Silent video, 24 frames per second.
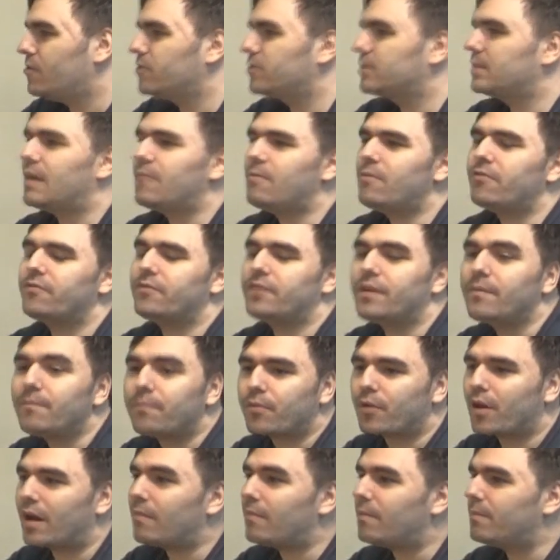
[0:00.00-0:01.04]
Some of them
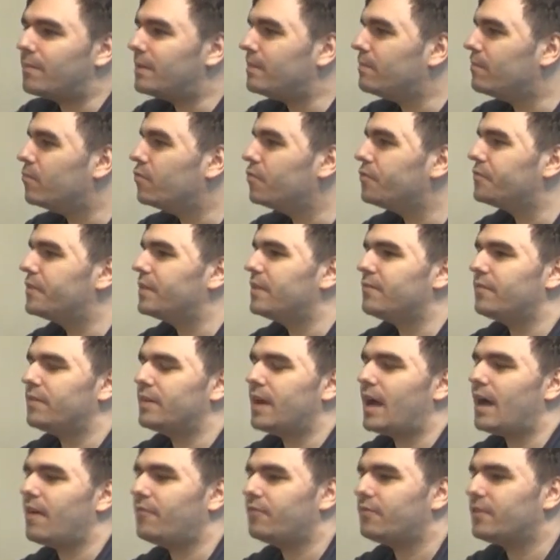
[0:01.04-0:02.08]
probably moved
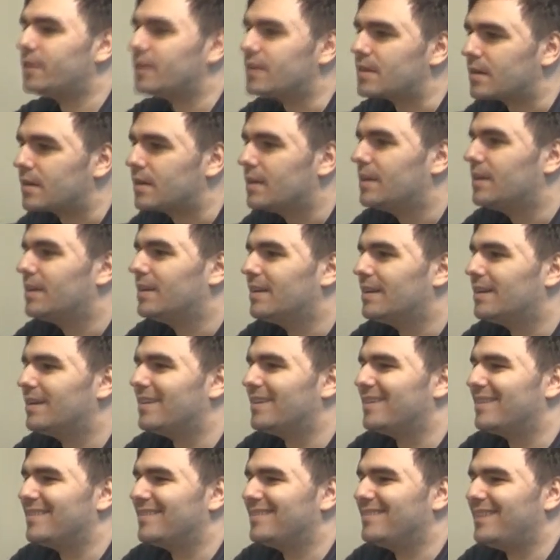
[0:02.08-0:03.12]
even after
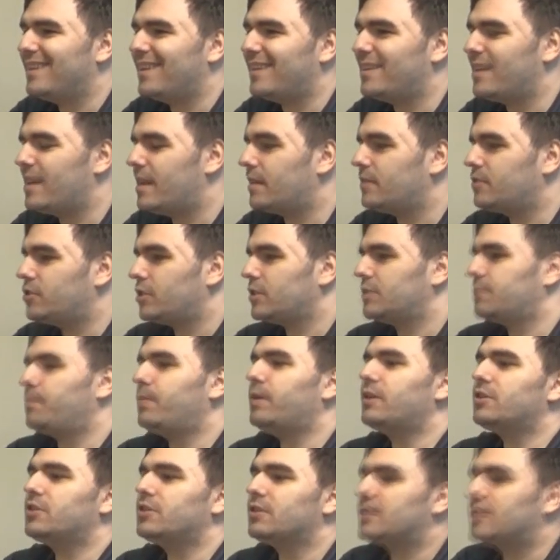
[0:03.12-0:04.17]
and just
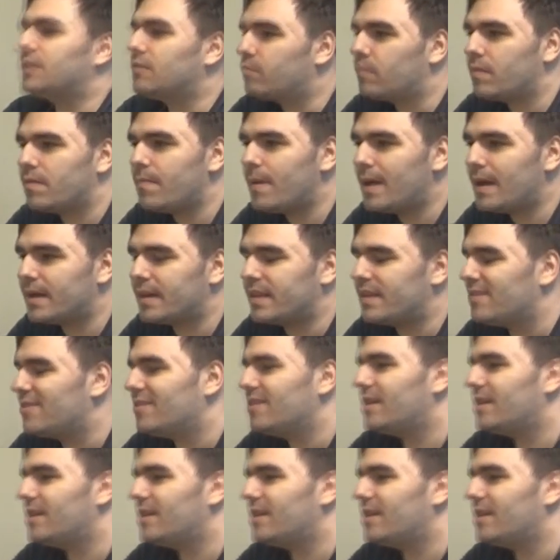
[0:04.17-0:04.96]
purchased it with money.